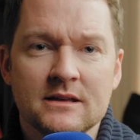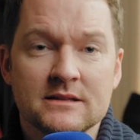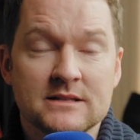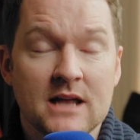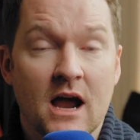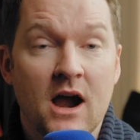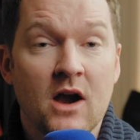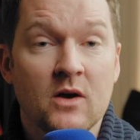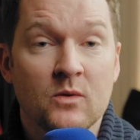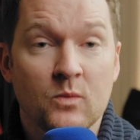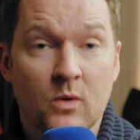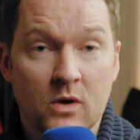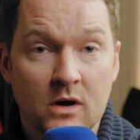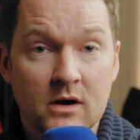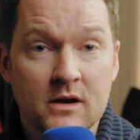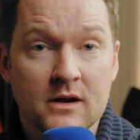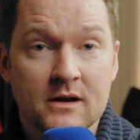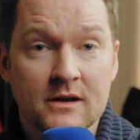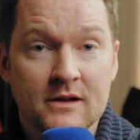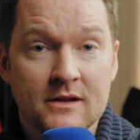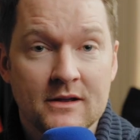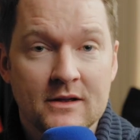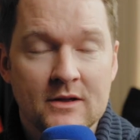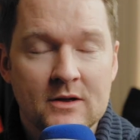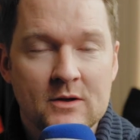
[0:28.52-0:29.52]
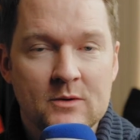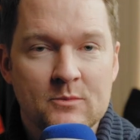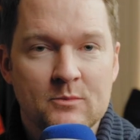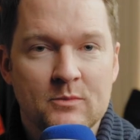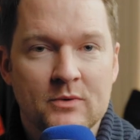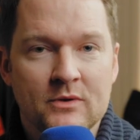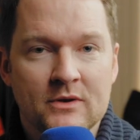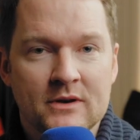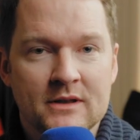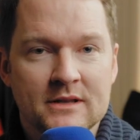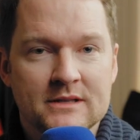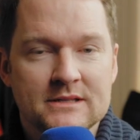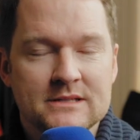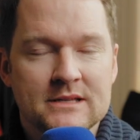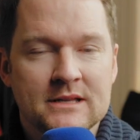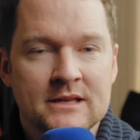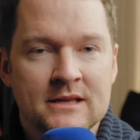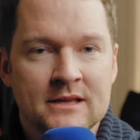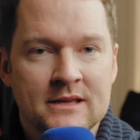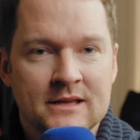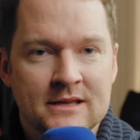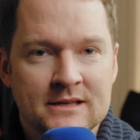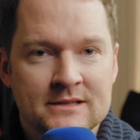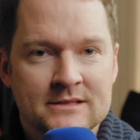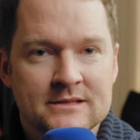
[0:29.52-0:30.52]
It's hard work, but it's
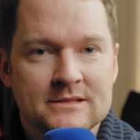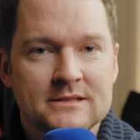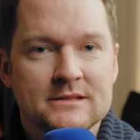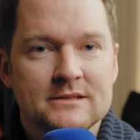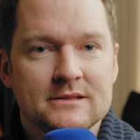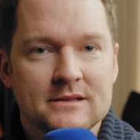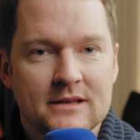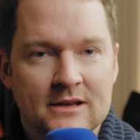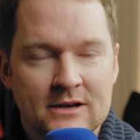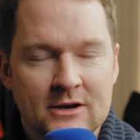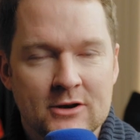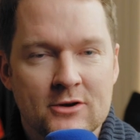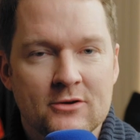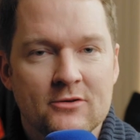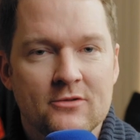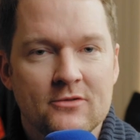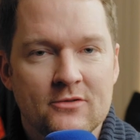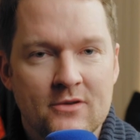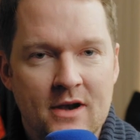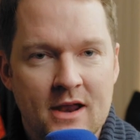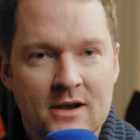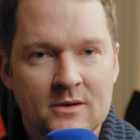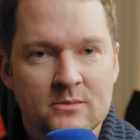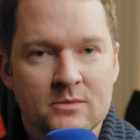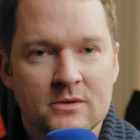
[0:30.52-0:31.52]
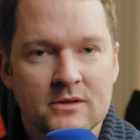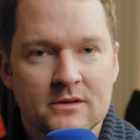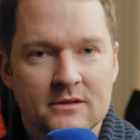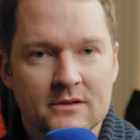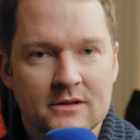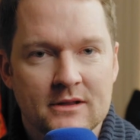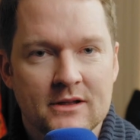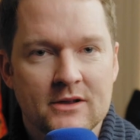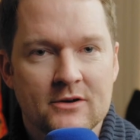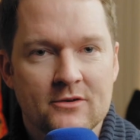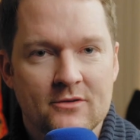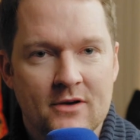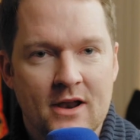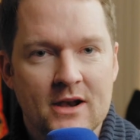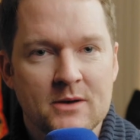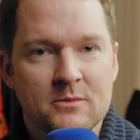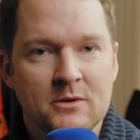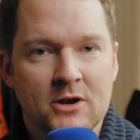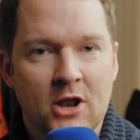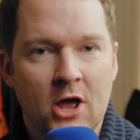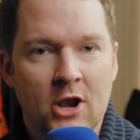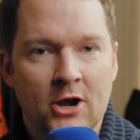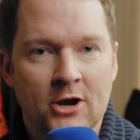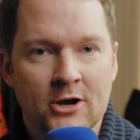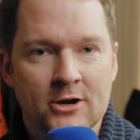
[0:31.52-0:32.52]
an incredible, incredible
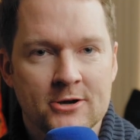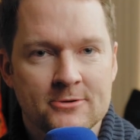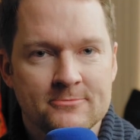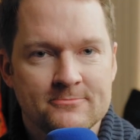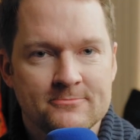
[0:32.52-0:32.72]
honor.